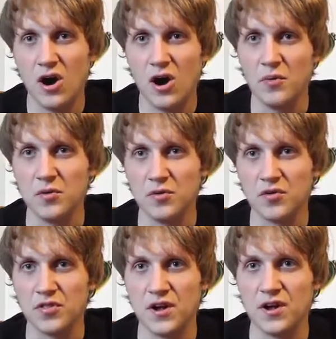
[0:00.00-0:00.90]
we were
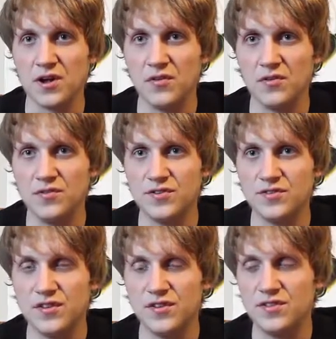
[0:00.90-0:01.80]
there just
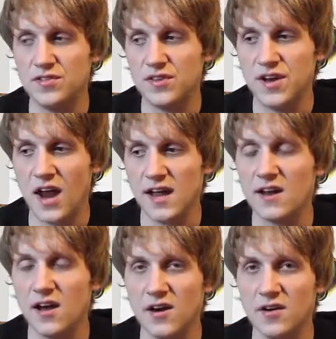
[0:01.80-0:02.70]
the night
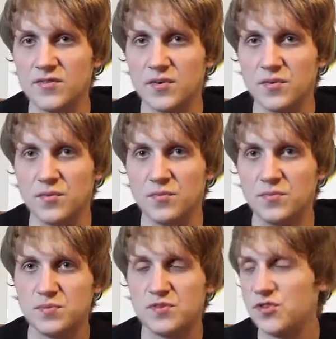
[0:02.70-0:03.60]
of. So the
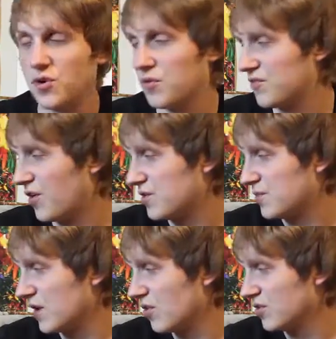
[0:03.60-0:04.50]
store would have already been
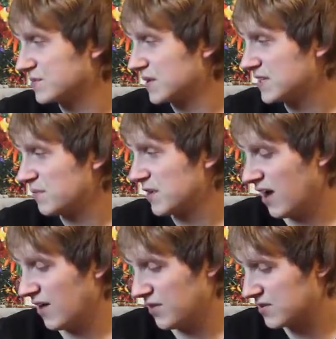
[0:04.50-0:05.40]
closed by the time we got
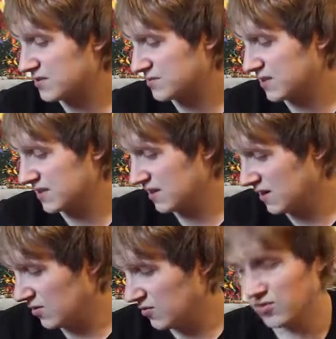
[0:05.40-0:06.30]
there because it was like
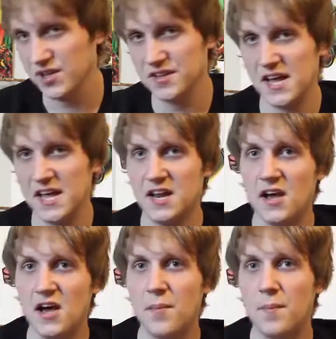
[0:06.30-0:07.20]
really late.
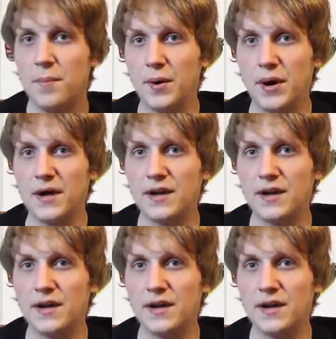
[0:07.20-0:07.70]
But